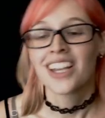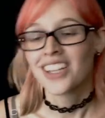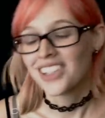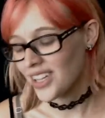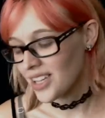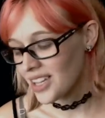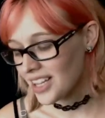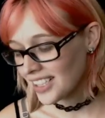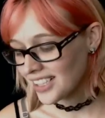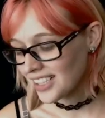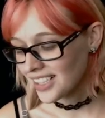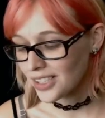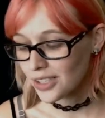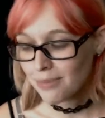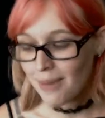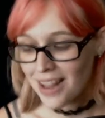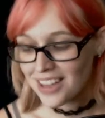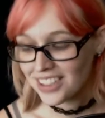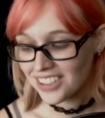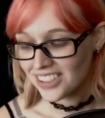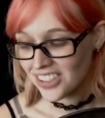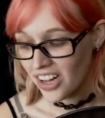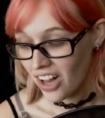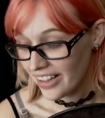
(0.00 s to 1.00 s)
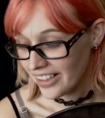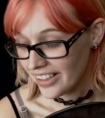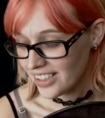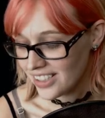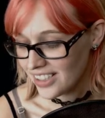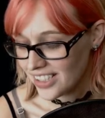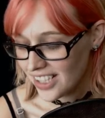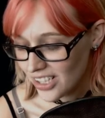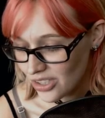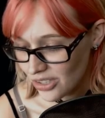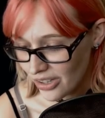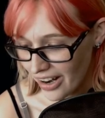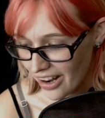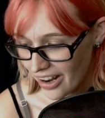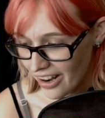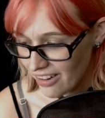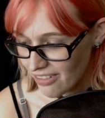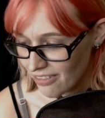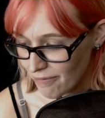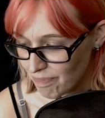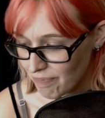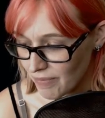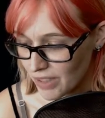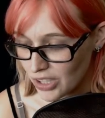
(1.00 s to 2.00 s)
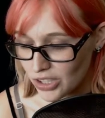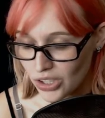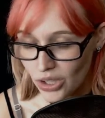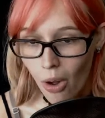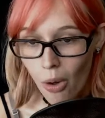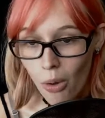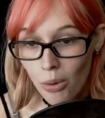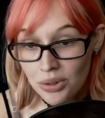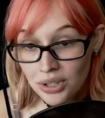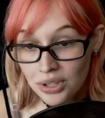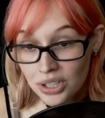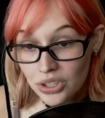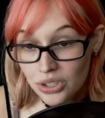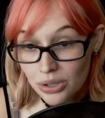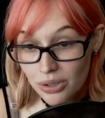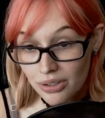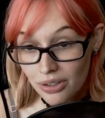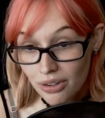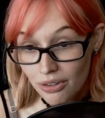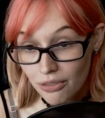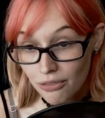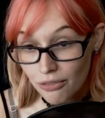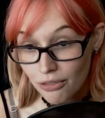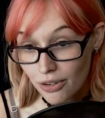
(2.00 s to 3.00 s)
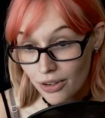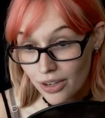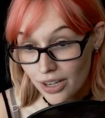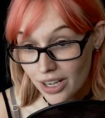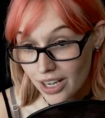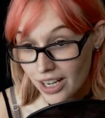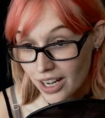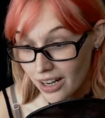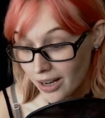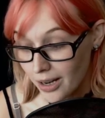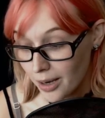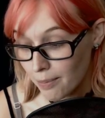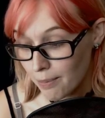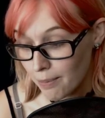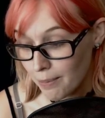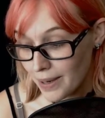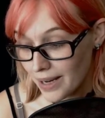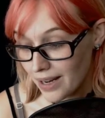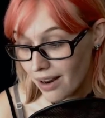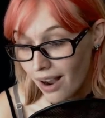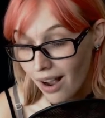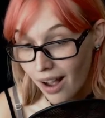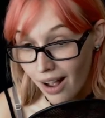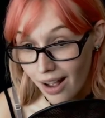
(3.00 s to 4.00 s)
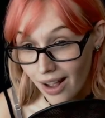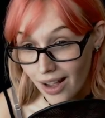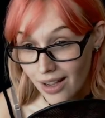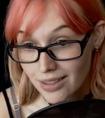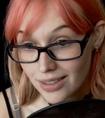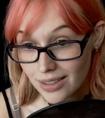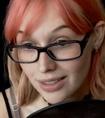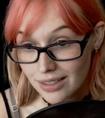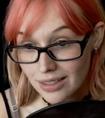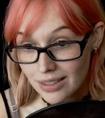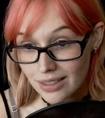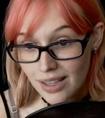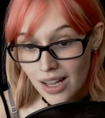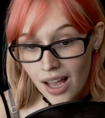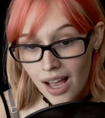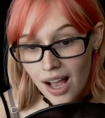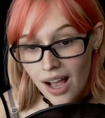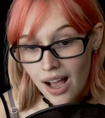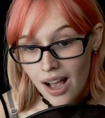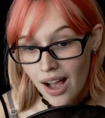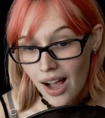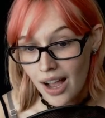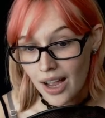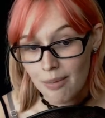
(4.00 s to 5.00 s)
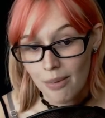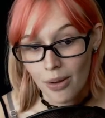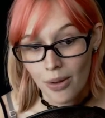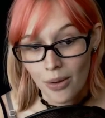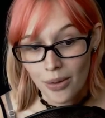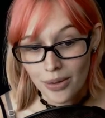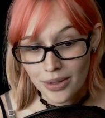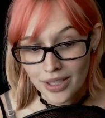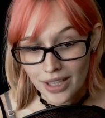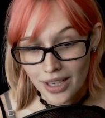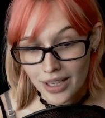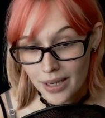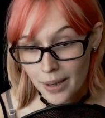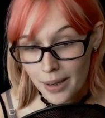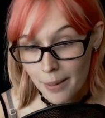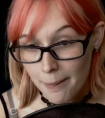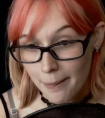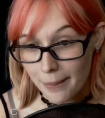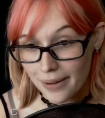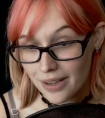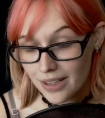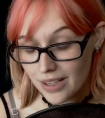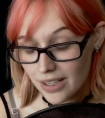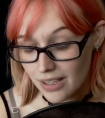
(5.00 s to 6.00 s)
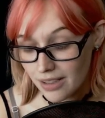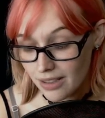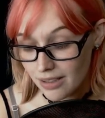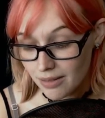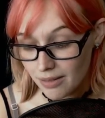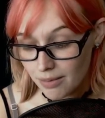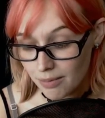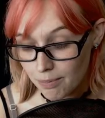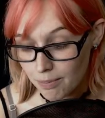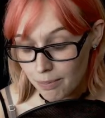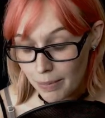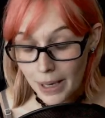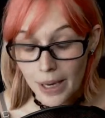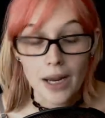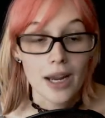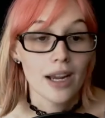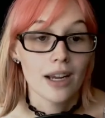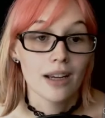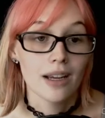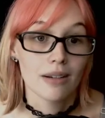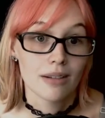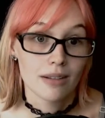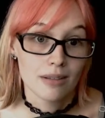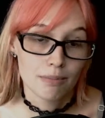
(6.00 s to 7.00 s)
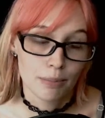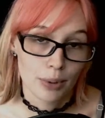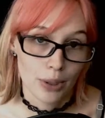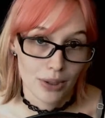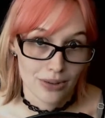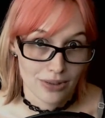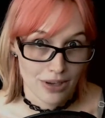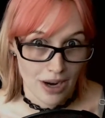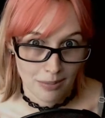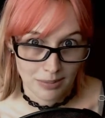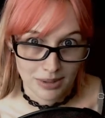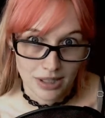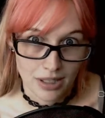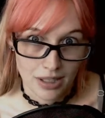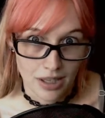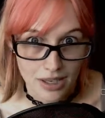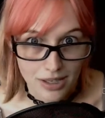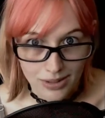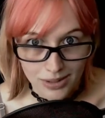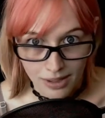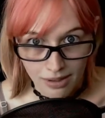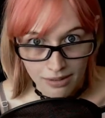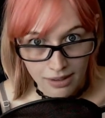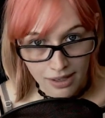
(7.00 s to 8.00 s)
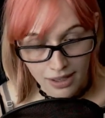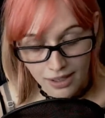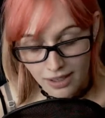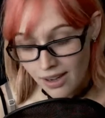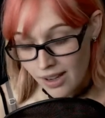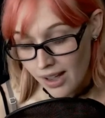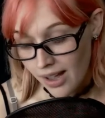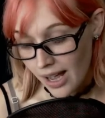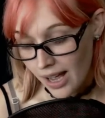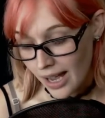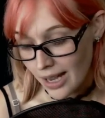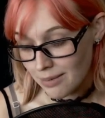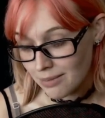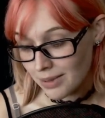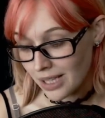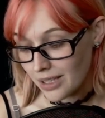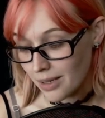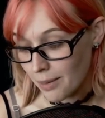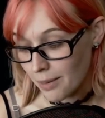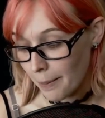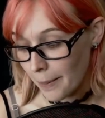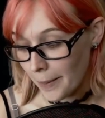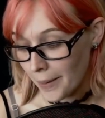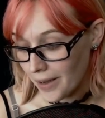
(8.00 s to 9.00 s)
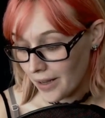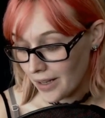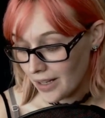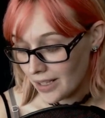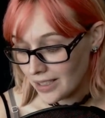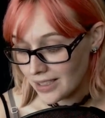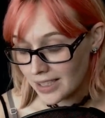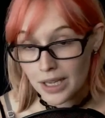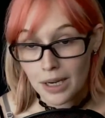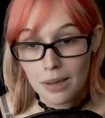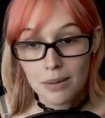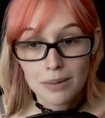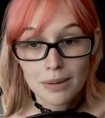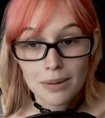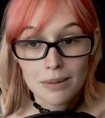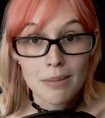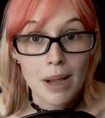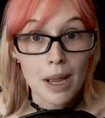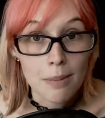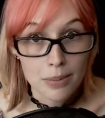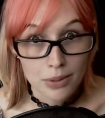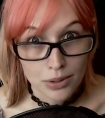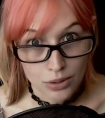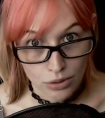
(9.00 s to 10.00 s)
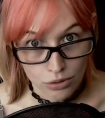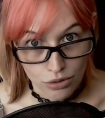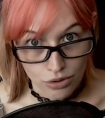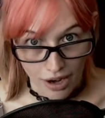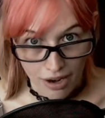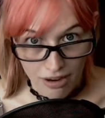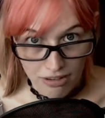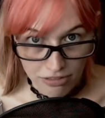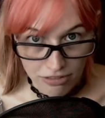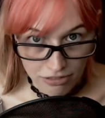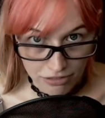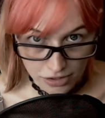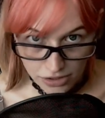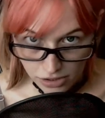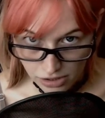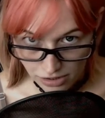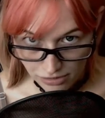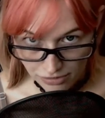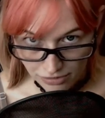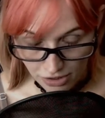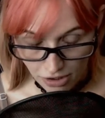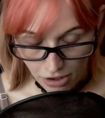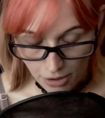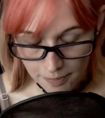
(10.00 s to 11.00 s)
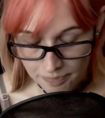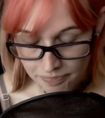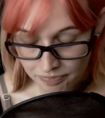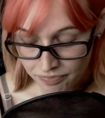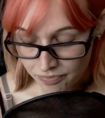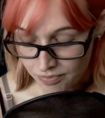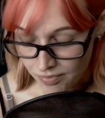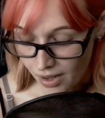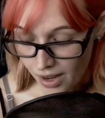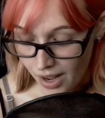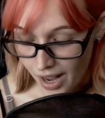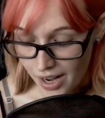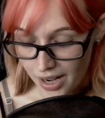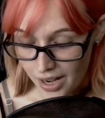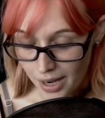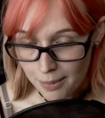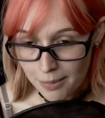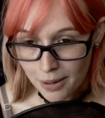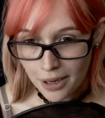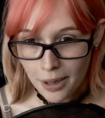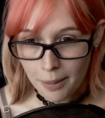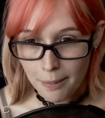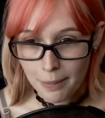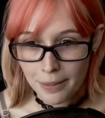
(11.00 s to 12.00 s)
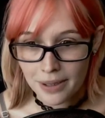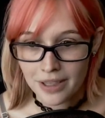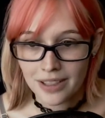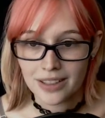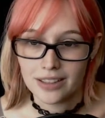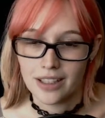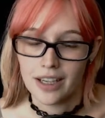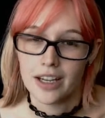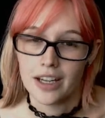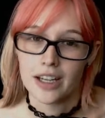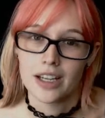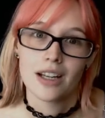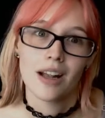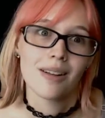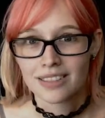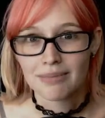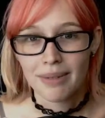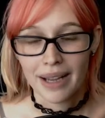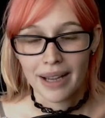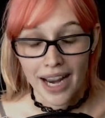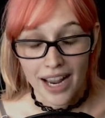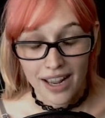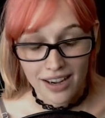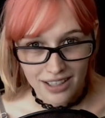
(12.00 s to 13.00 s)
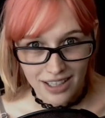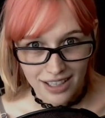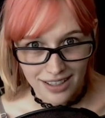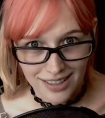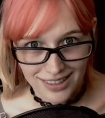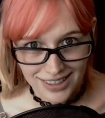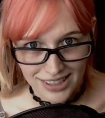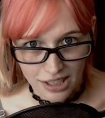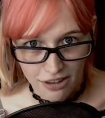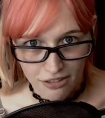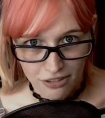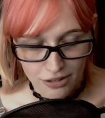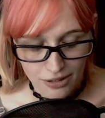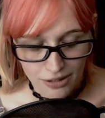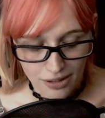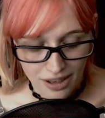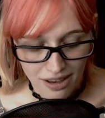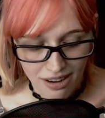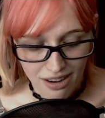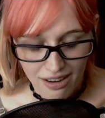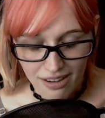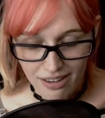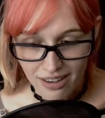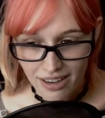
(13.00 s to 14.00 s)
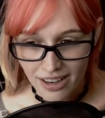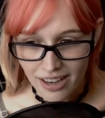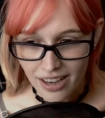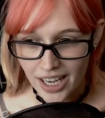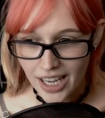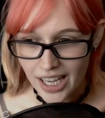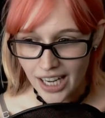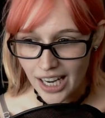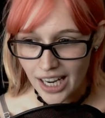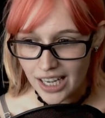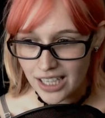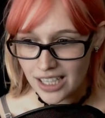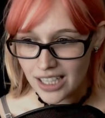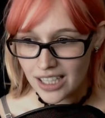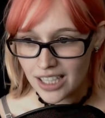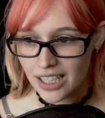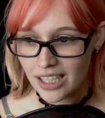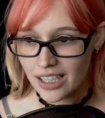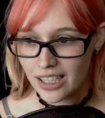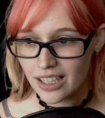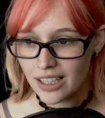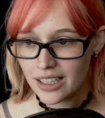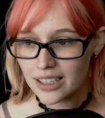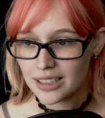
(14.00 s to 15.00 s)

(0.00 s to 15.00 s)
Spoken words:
So this is my solid state drive. It's only 240 gig because I am only gonna put big programs that I use on it. It's gonna be my boot drive, first of all. And I'm gonna put like my editing software on it, any